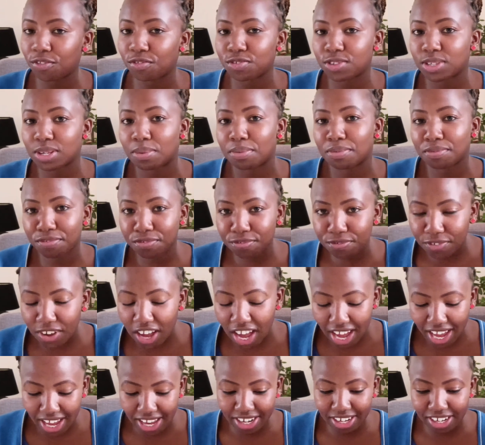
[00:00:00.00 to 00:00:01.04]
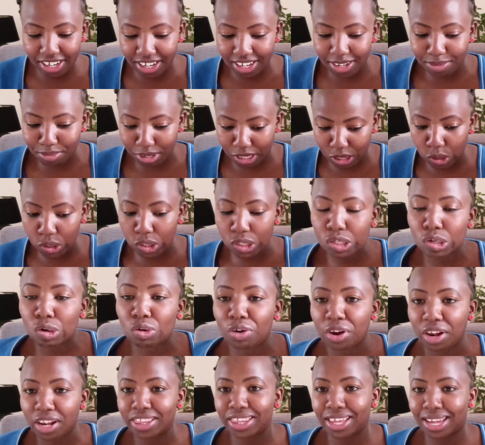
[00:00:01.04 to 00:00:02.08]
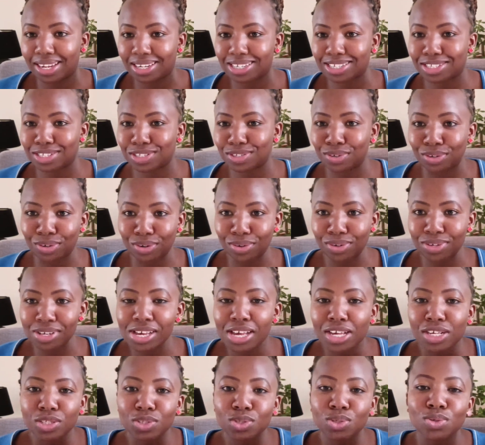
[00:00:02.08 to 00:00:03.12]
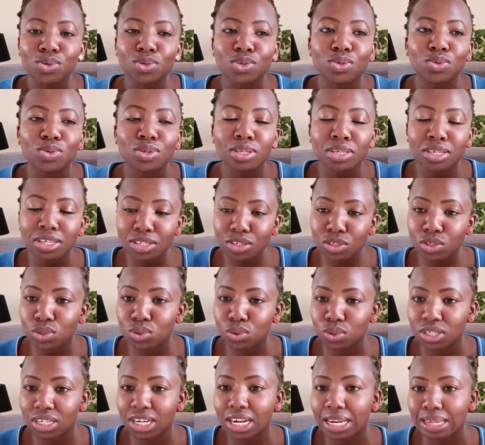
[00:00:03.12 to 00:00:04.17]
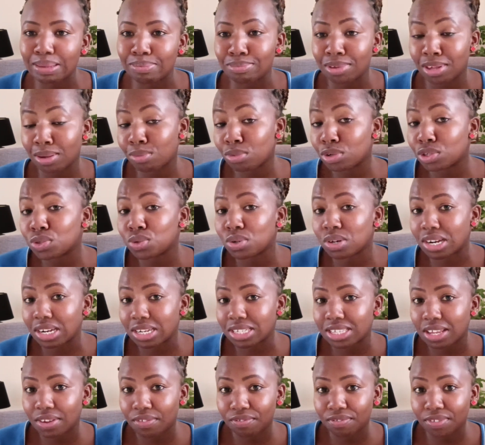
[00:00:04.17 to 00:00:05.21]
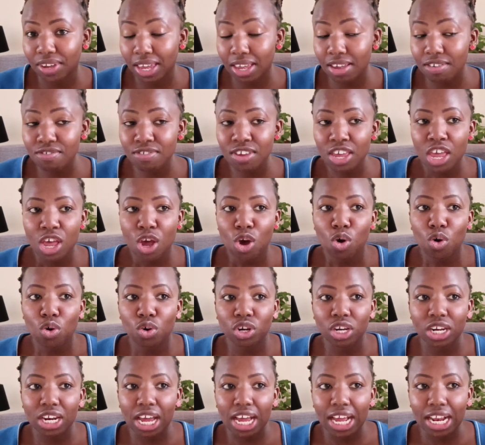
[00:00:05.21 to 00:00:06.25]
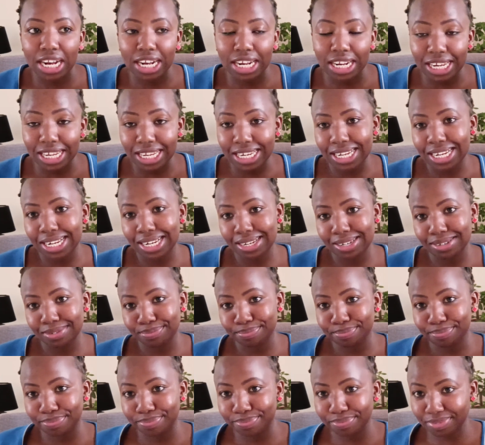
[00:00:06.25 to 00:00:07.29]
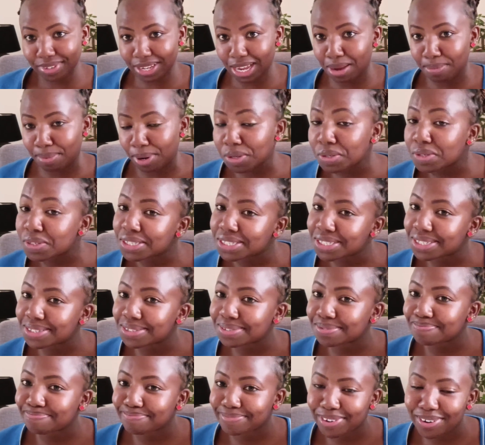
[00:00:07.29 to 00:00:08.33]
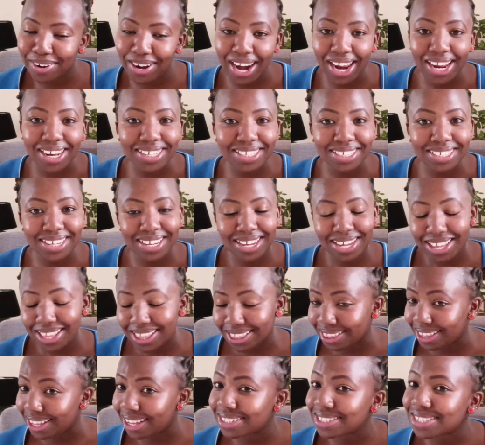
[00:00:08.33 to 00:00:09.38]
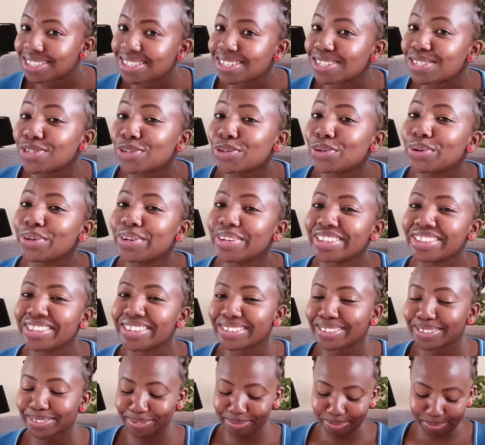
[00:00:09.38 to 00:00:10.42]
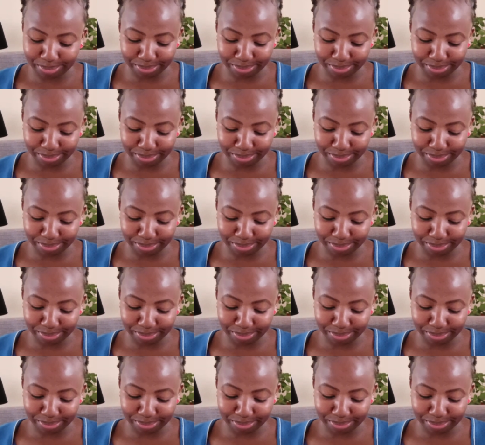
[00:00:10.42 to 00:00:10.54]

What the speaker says: some fun between all that, you know. So you need to really be able to survive on a little amount. All right, that's the truth.